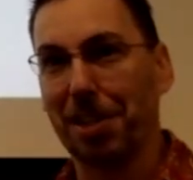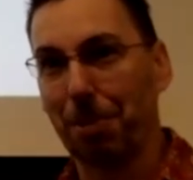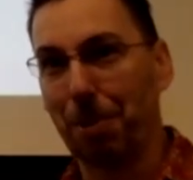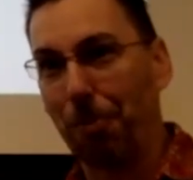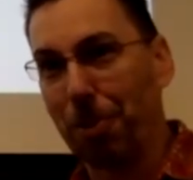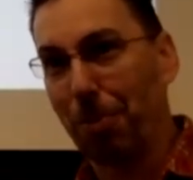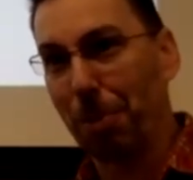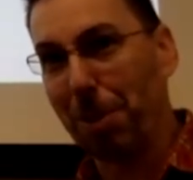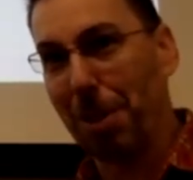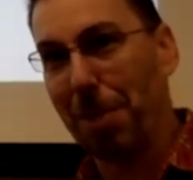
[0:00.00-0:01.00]
You guys ready for some
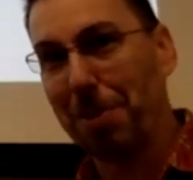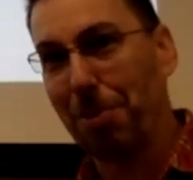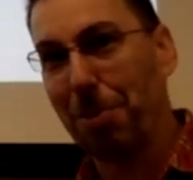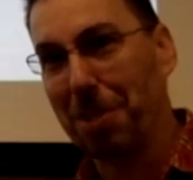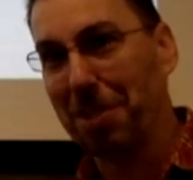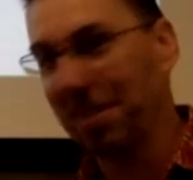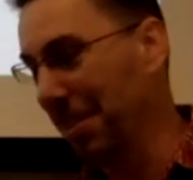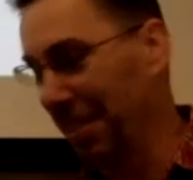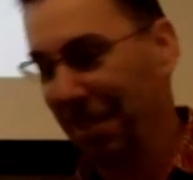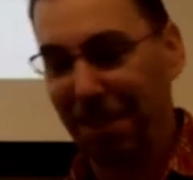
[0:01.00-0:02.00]
thermodynamics equations?
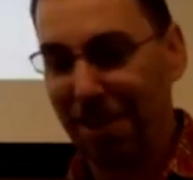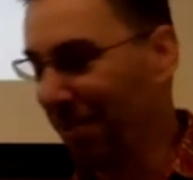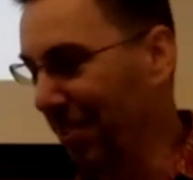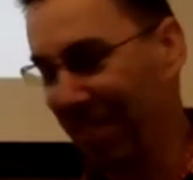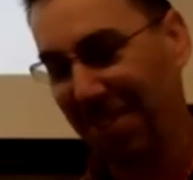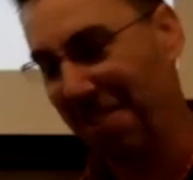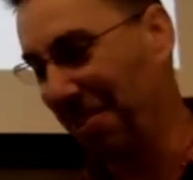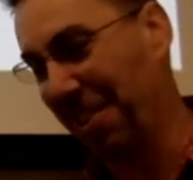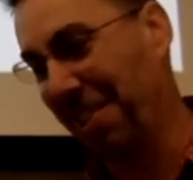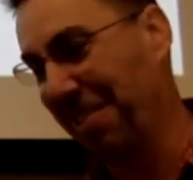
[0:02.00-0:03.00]
No, we're
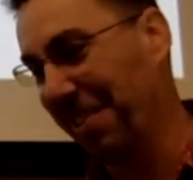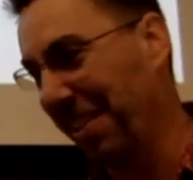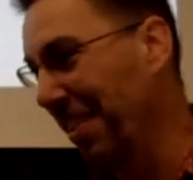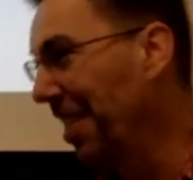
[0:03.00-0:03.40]
not going to do that.